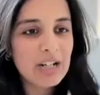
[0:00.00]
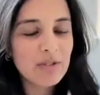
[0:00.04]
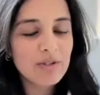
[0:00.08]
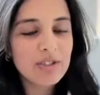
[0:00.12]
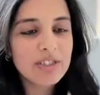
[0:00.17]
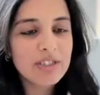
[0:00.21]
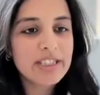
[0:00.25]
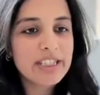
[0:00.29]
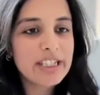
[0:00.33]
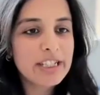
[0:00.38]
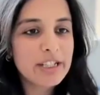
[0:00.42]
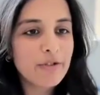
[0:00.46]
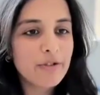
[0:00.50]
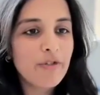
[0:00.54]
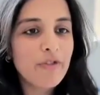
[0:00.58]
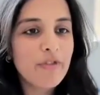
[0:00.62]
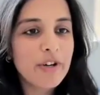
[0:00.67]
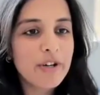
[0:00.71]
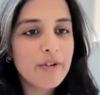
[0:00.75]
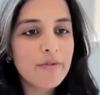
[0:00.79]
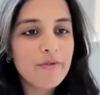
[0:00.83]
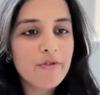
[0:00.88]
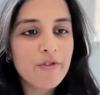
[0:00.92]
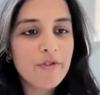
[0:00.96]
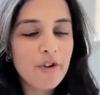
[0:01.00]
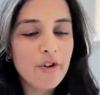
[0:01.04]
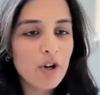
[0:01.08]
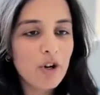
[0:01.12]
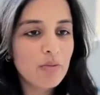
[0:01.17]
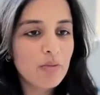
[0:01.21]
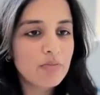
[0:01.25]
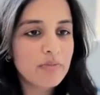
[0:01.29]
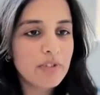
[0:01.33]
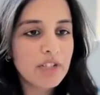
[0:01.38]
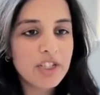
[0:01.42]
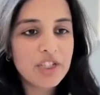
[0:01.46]
How is it different
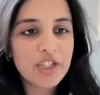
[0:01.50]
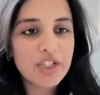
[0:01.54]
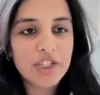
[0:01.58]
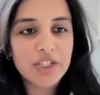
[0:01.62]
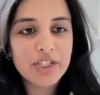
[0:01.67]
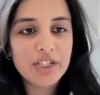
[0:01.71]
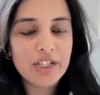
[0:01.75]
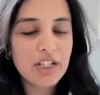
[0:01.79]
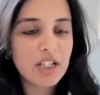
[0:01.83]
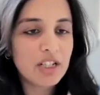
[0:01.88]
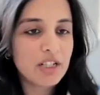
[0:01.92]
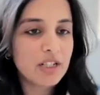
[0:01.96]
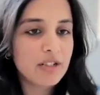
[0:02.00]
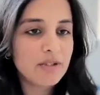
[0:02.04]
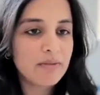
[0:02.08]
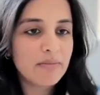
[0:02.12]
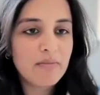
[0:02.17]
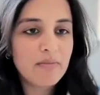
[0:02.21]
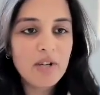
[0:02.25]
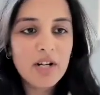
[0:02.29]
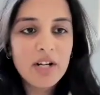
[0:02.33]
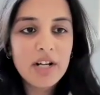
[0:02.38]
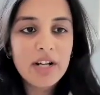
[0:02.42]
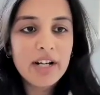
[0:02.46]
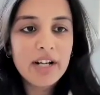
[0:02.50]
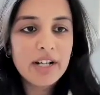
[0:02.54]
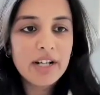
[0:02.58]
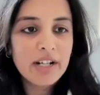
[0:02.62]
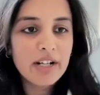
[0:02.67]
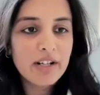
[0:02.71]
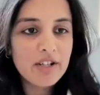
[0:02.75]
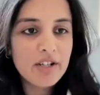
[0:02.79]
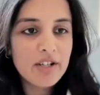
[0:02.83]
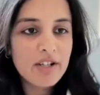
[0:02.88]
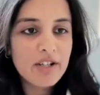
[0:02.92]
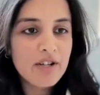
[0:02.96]
from just a
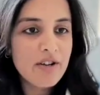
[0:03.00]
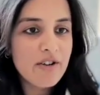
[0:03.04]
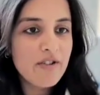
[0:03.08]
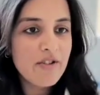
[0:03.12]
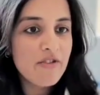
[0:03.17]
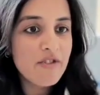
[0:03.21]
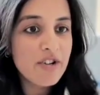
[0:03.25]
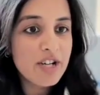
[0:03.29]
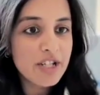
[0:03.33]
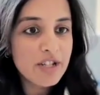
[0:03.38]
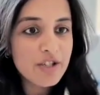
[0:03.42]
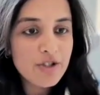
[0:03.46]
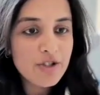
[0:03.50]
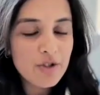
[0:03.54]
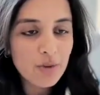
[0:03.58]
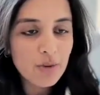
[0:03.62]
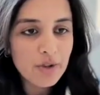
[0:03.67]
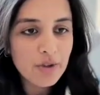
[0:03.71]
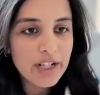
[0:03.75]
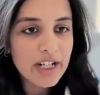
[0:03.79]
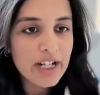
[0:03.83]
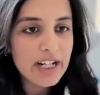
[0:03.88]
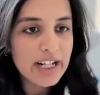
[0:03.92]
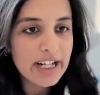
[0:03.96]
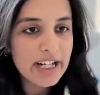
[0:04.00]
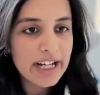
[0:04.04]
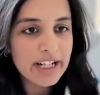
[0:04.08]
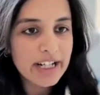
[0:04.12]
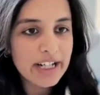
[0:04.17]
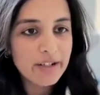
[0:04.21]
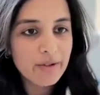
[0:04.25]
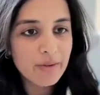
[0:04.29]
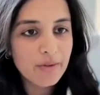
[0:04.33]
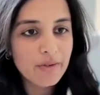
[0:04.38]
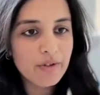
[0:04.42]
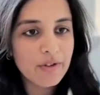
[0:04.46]
dystonia
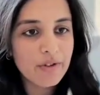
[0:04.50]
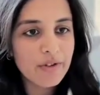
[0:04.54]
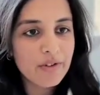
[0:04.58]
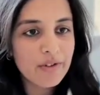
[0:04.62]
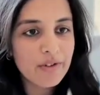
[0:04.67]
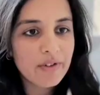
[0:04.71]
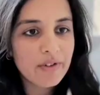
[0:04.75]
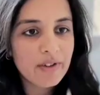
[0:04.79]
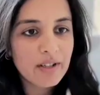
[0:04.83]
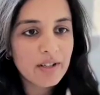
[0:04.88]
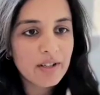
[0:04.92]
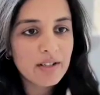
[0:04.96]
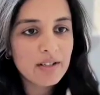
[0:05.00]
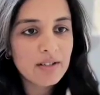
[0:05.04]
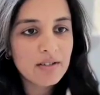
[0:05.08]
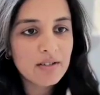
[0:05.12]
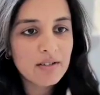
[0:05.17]
diagnosis?